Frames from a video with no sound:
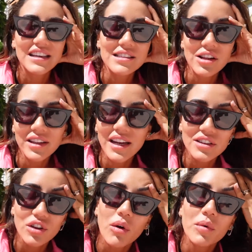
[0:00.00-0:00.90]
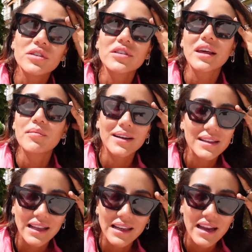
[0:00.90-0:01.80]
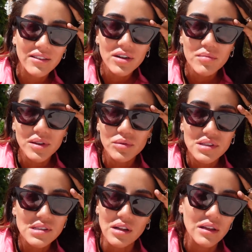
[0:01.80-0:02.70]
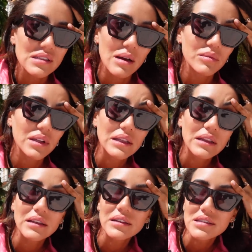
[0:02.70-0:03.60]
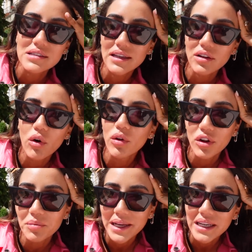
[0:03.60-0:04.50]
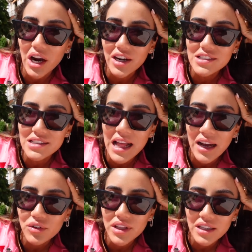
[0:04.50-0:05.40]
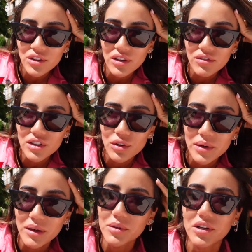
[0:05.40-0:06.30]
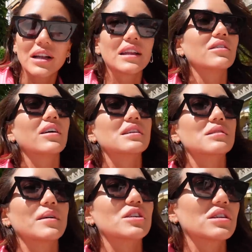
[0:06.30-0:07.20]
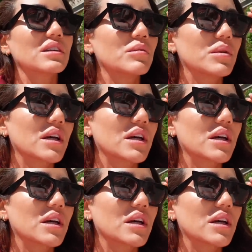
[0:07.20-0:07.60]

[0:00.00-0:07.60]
it's not that I don't want to get married like ever, but it's not something that is at all on my cards now, that I don't even know where I'm gonna live, and especially